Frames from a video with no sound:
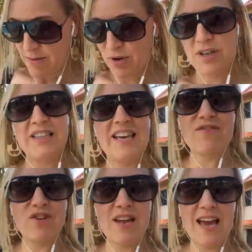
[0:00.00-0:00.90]
I'm going to
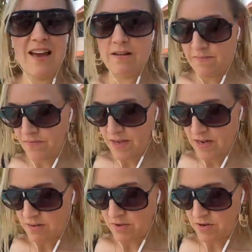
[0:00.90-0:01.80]
leave you now,
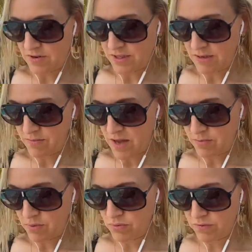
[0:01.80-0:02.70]
and I'm going to sit by
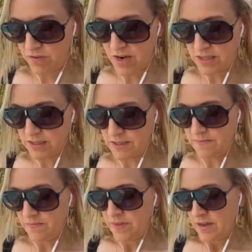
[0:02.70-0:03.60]
the pool, friends,
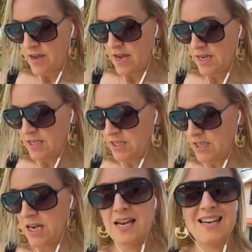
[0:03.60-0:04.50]

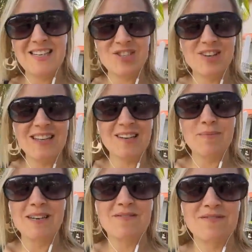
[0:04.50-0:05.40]
and enjoy a little
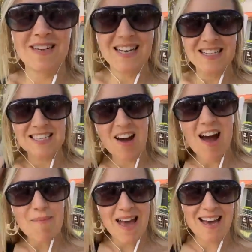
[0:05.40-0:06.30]
bit of
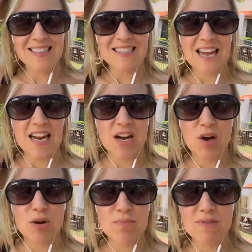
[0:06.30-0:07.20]
time out. And I
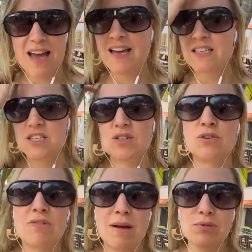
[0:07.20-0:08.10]
hope that
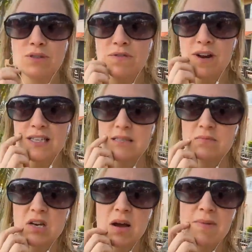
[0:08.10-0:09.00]
you're able to find
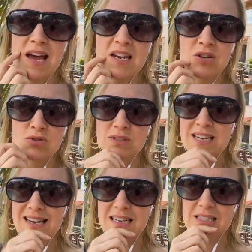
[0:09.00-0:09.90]
some time out in your
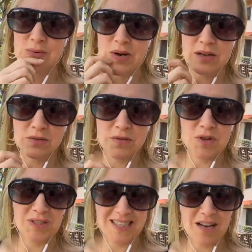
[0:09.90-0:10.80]
day as well for
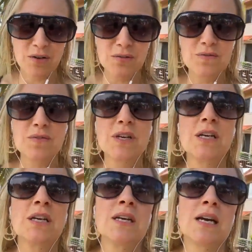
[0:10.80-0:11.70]
yourself,
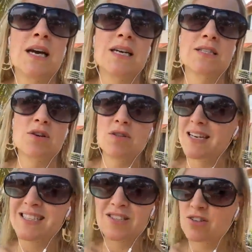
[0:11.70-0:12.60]
so
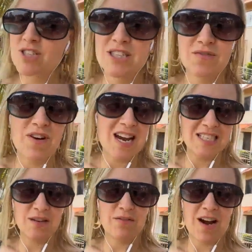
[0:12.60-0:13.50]
that it's not just
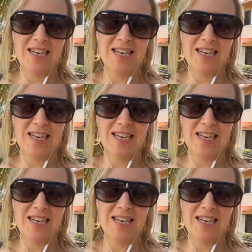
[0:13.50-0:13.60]
frantic,